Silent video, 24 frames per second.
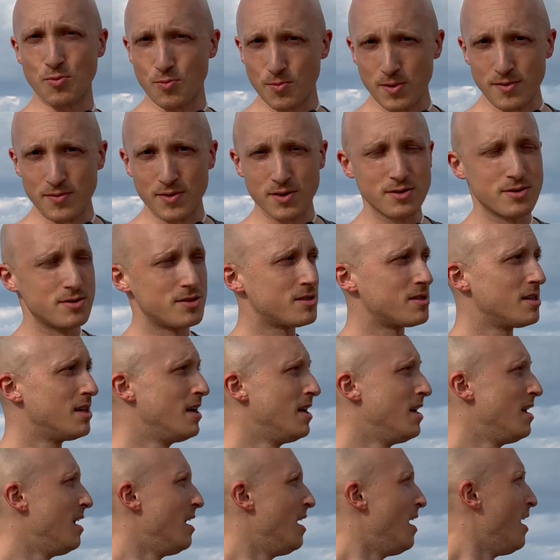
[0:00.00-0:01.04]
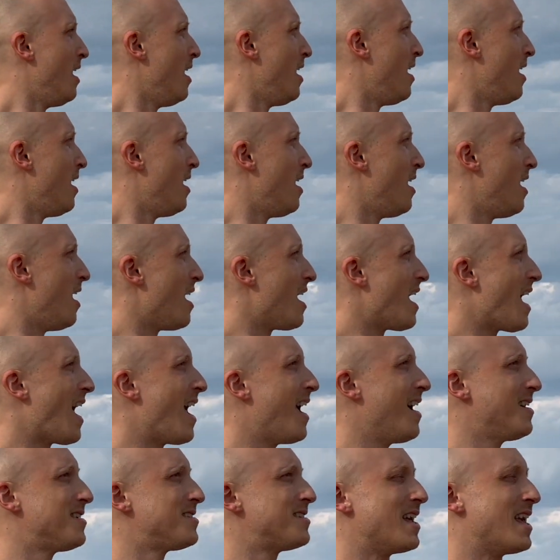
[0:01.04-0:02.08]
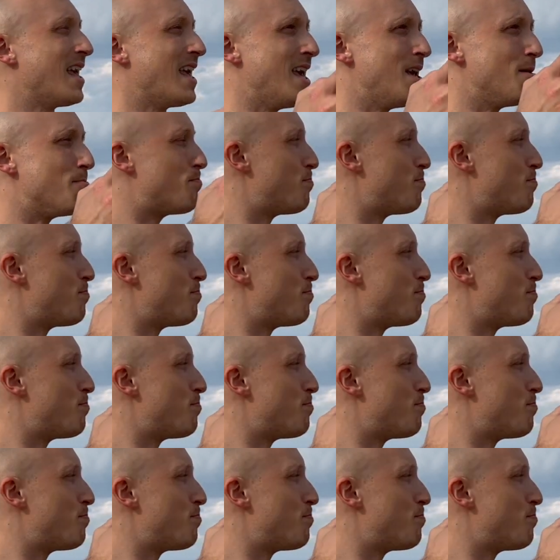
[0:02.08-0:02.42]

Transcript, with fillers: rivers. And it